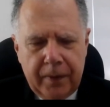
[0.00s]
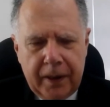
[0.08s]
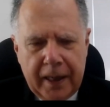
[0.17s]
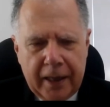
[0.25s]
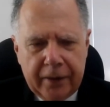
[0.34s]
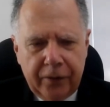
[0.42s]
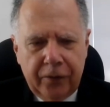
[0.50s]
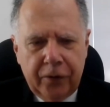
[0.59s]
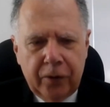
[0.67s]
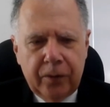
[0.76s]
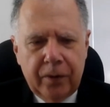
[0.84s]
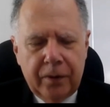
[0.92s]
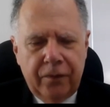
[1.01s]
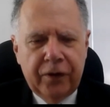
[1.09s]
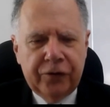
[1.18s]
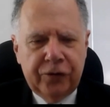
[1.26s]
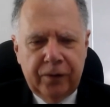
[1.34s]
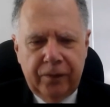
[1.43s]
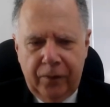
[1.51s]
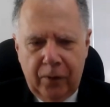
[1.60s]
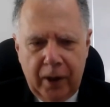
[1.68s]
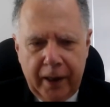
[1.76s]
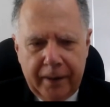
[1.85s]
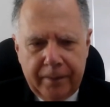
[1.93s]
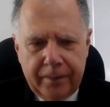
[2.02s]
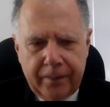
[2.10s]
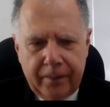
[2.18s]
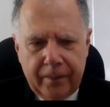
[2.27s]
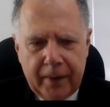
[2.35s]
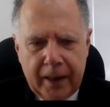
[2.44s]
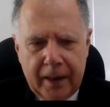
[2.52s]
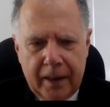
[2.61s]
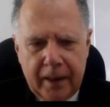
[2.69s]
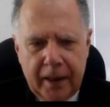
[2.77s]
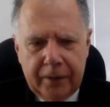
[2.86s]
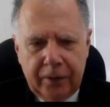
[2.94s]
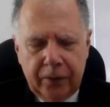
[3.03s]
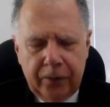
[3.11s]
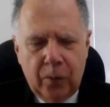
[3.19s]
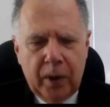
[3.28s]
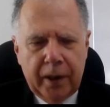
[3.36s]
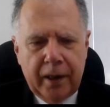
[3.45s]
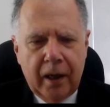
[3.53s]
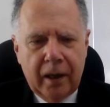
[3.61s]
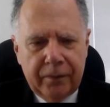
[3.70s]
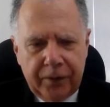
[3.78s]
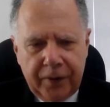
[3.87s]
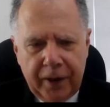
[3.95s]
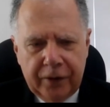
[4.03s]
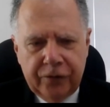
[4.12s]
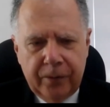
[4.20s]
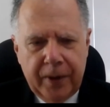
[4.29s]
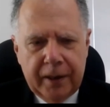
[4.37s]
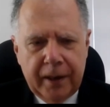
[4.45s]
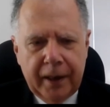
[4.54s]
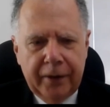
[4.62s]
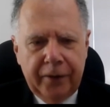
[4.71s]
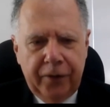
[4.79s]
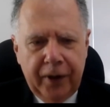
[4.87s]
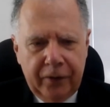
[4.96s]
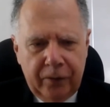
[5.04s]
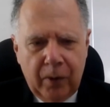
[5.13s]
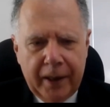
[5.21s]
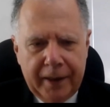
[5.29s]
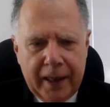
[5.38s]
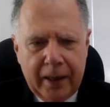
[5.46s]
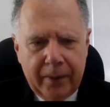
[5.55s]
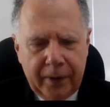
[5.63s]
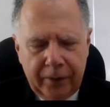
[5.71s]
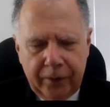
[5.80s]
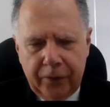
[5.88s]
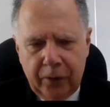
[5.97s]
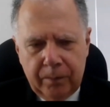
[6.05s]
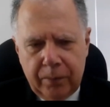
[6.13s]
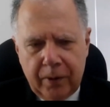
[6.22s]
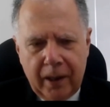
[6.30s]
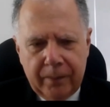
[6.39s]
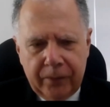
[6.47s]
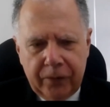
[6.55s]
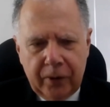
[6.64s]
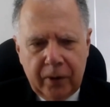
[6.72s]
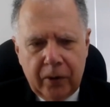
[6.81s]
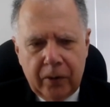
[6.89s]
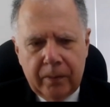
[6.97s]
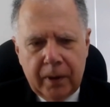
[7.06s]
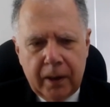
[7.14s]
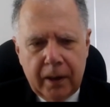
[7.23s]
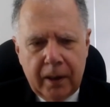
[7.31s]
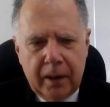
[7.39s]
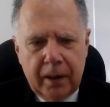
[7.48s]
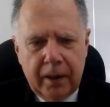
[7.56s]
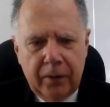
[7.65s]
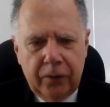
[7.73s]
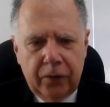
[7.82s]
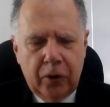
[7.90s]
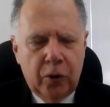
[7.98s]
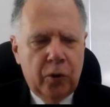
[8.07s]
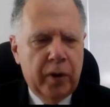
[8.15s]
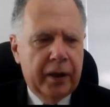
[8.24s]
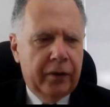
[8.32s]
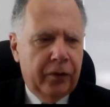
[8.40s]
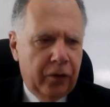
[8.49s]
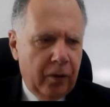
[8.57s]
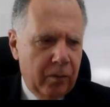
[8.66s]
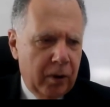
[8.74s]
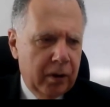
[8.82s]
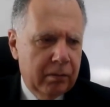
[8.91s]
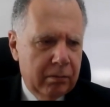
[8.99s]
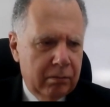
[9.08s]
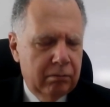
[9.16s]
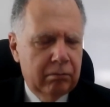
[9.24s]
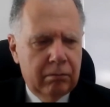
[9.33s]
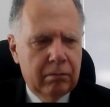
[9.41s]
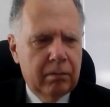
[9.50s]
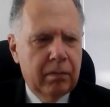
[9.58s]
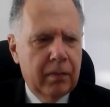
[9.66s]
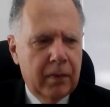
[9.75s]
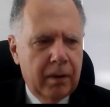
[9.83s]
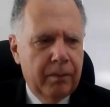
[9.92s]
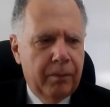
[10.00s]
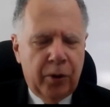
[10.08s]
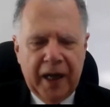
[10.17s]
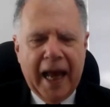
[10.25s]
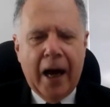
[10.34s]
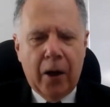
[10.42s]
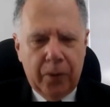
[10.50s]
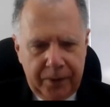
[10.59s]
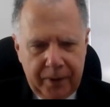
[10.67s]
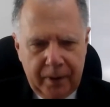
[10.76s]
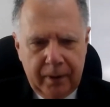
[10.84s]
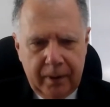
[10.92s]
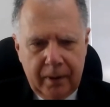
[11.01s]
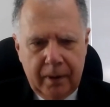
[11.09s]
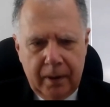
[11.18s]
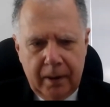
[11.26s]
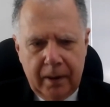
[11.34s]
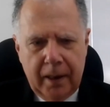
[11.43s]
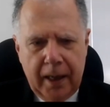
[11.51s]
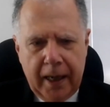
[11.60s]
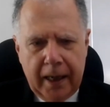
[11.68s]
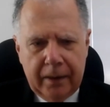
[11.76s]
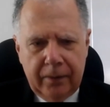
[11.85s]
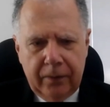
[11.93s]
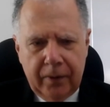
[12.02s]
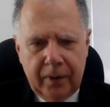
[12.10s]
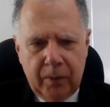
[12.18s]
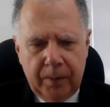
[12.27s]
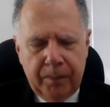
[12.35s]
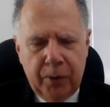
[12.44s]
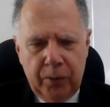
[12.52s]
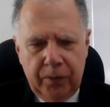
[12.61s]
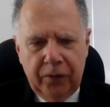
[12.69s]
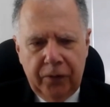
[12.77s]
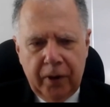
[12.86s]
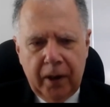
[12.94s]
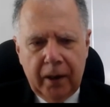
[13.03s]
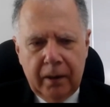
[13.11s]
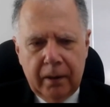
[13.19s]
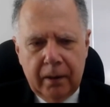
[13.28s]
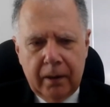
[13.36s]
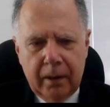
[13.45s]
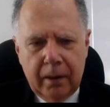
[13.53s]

It has its own fish to fry. It doesn't want a confrontation with the United States right now. It has its own problems at home. So it's somewhat put out at what Putin has done